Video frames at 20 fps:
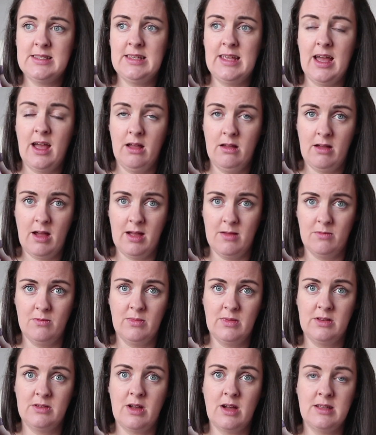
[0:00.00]

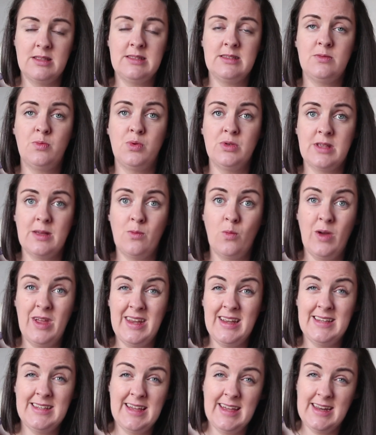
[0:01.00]
I'm
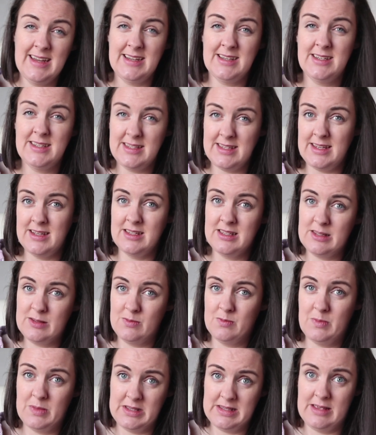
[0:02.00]
waiting to get in to see a
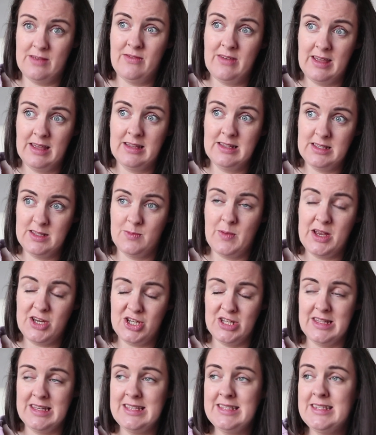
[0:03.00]
specific
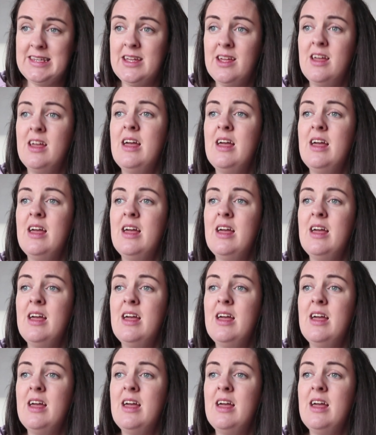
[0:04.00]
specialist.